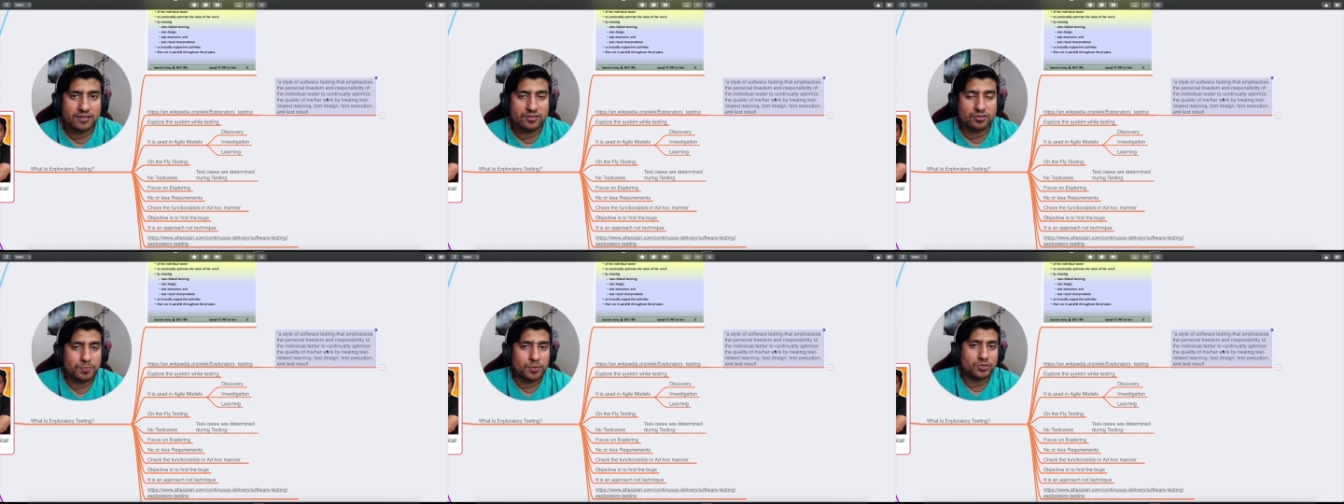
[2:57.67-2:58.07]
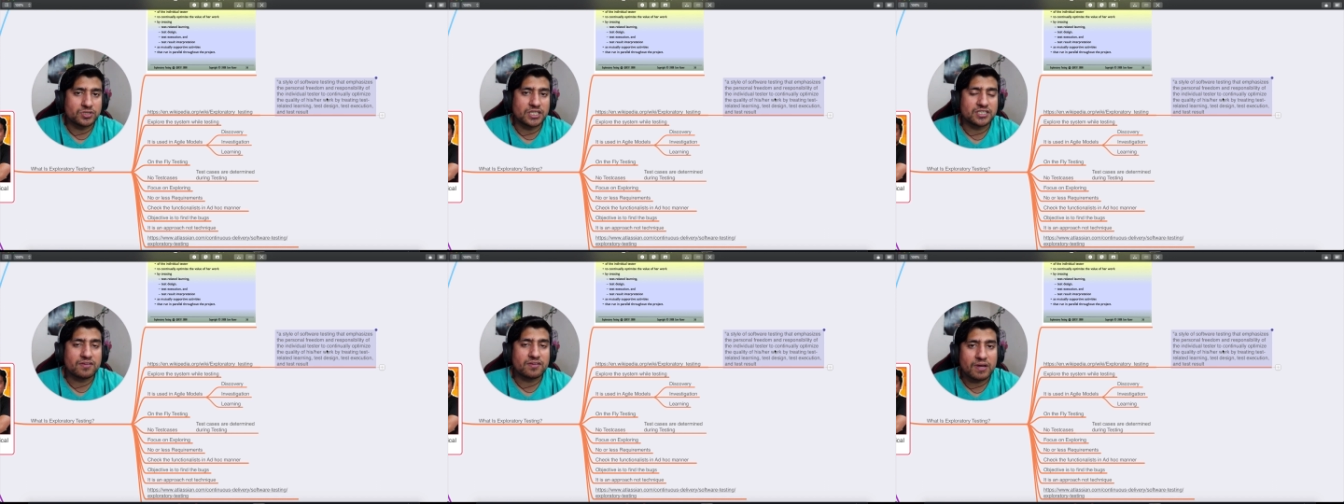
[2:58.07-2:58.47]
Suppose
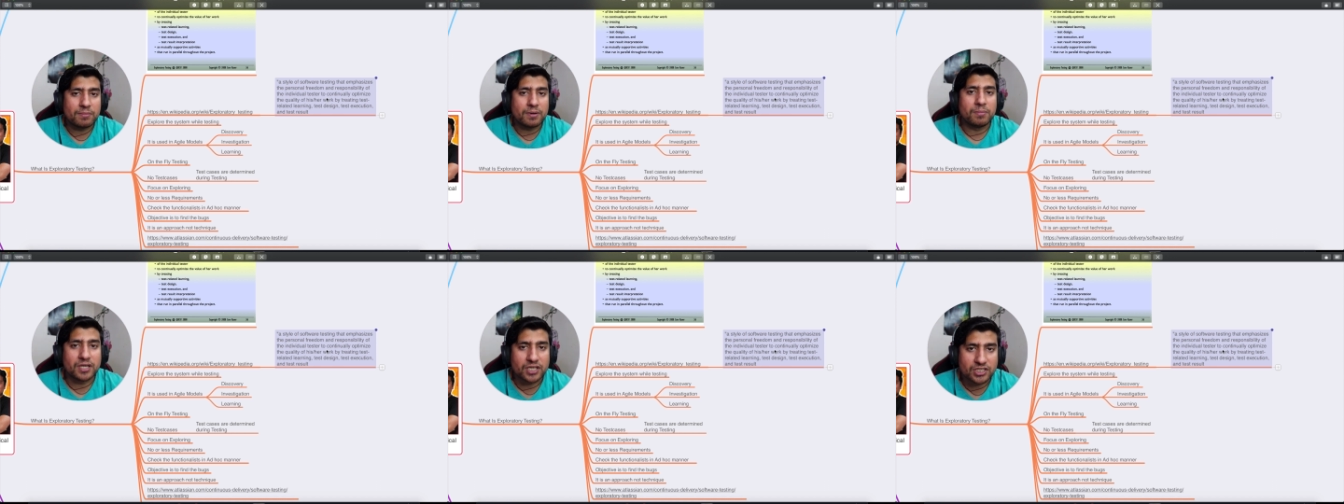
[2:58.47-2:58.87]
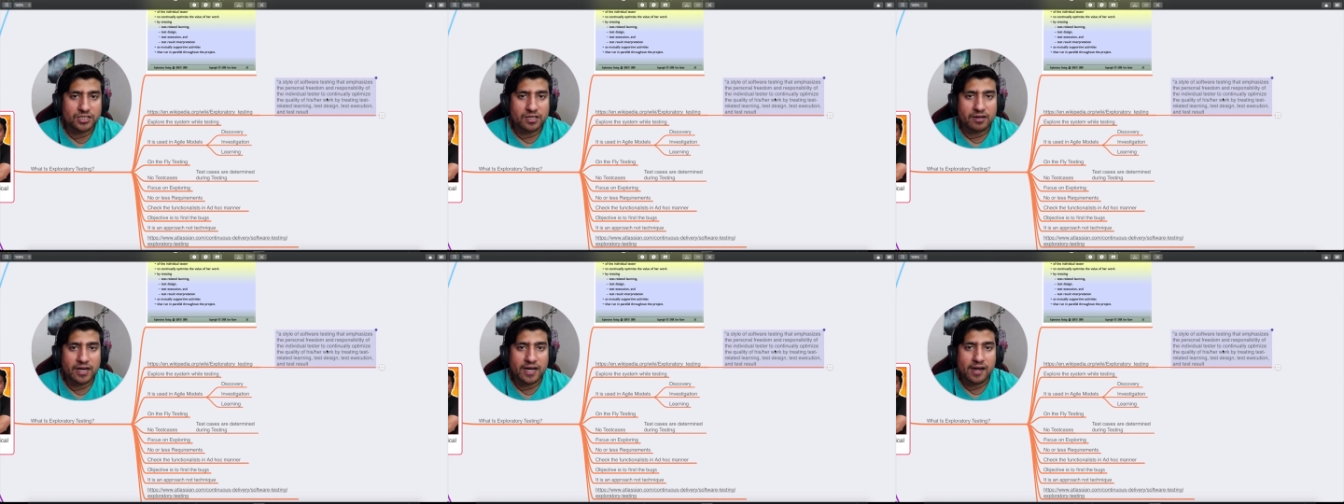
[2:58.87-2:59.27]
it's a web application,
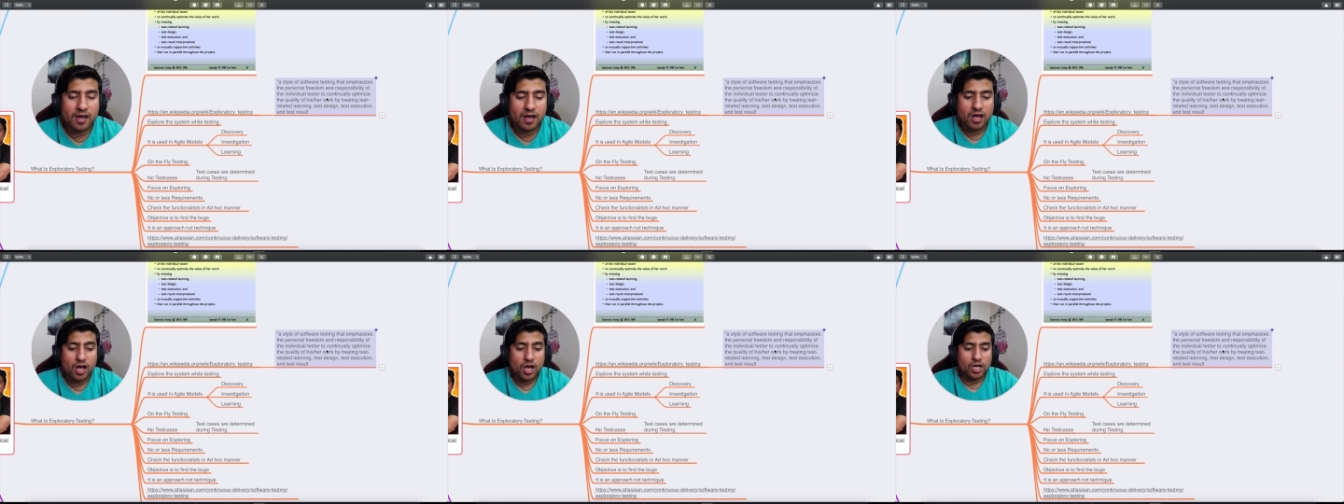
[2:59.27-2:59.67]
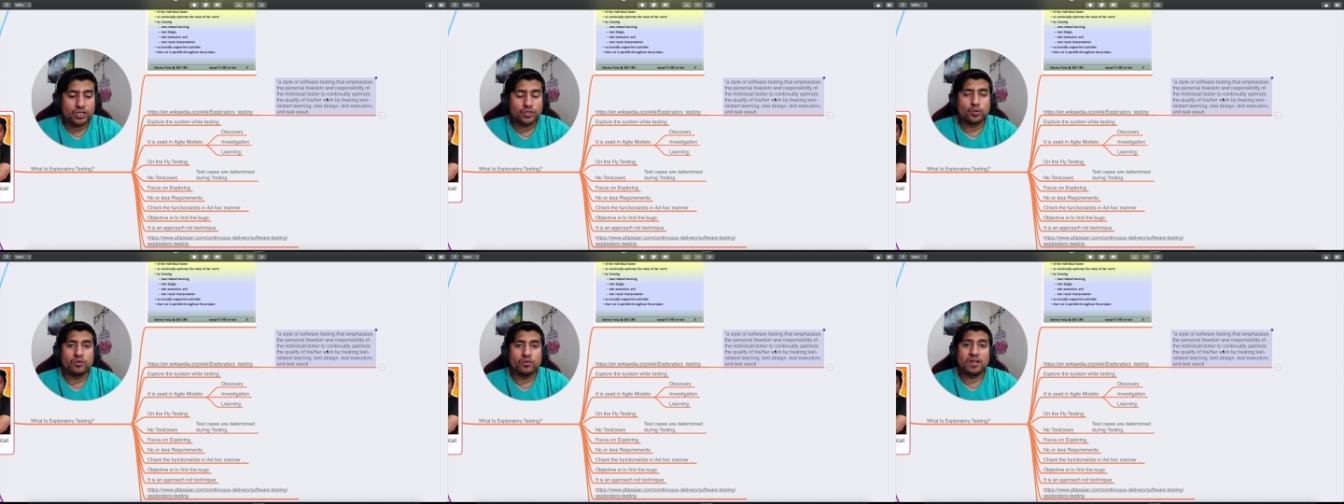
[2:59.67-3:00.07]
right?
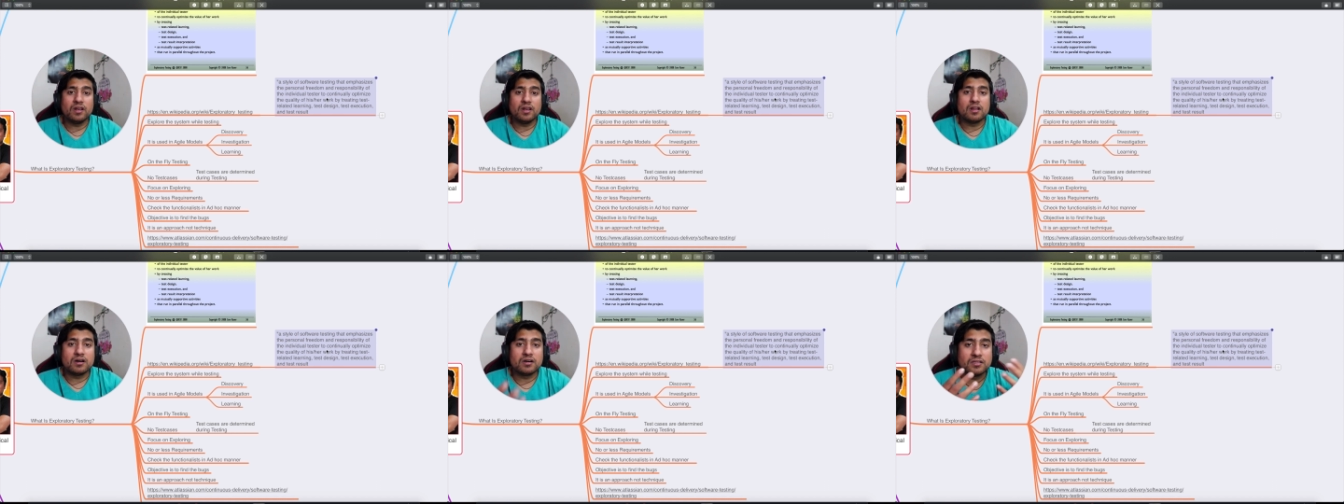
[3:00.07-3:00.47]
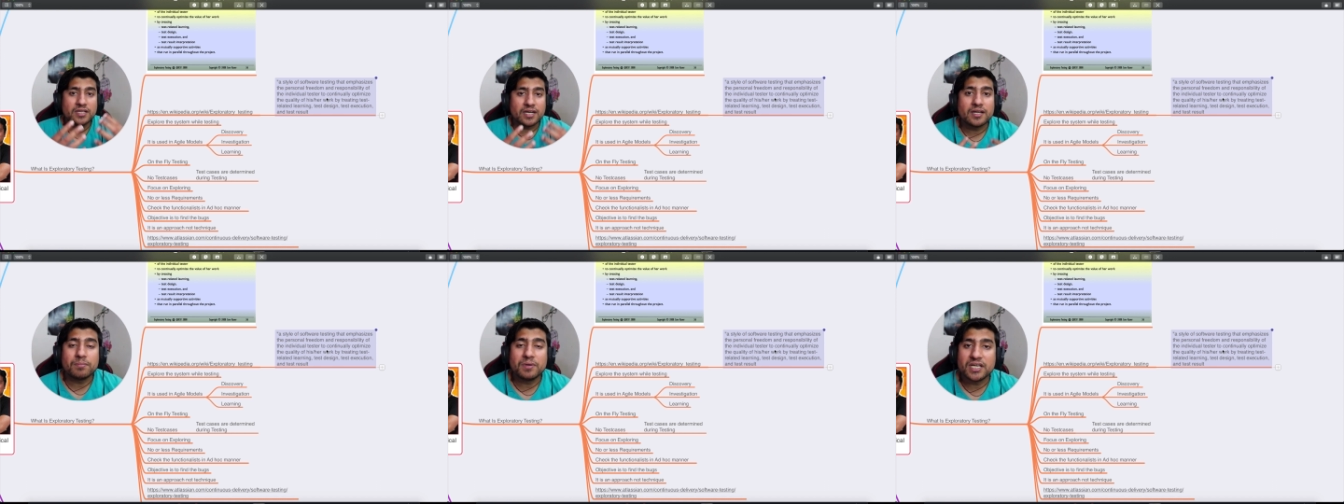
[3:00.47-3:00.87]
You will learn
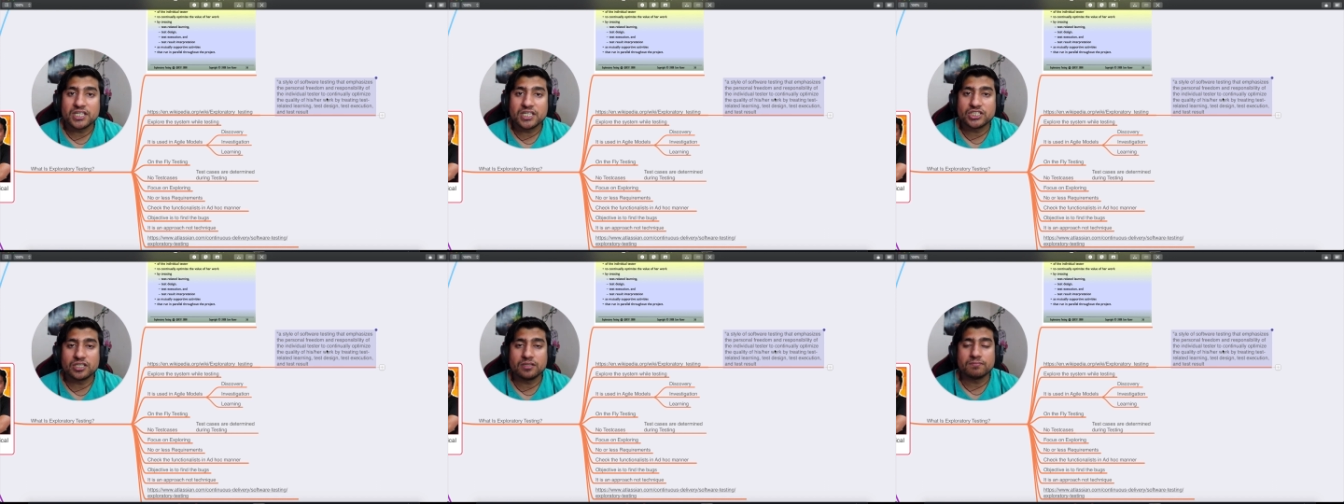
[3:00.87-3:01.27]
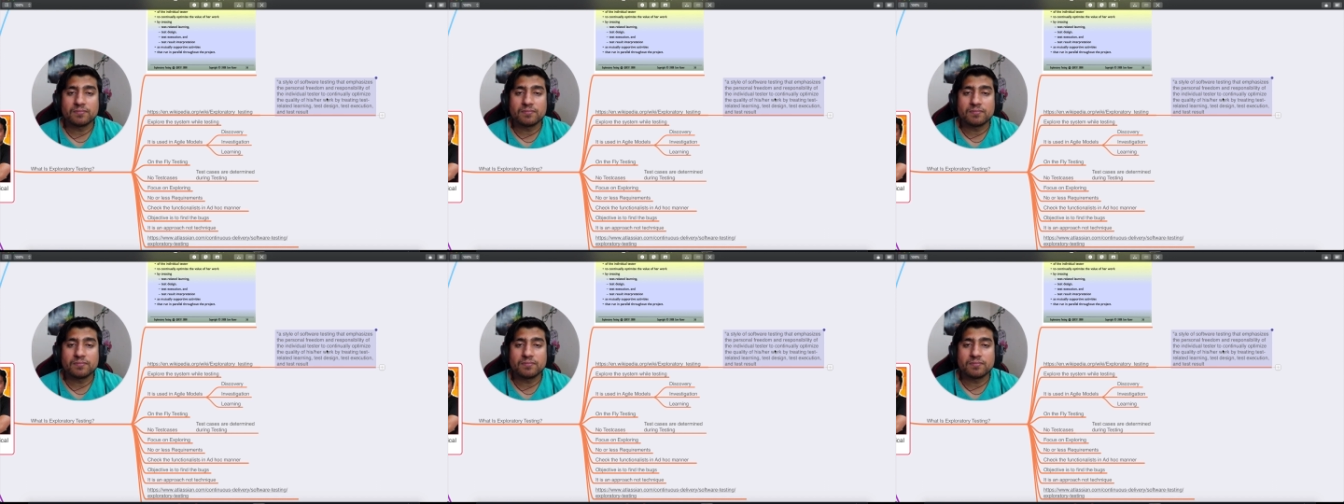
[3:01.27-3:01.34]
that application.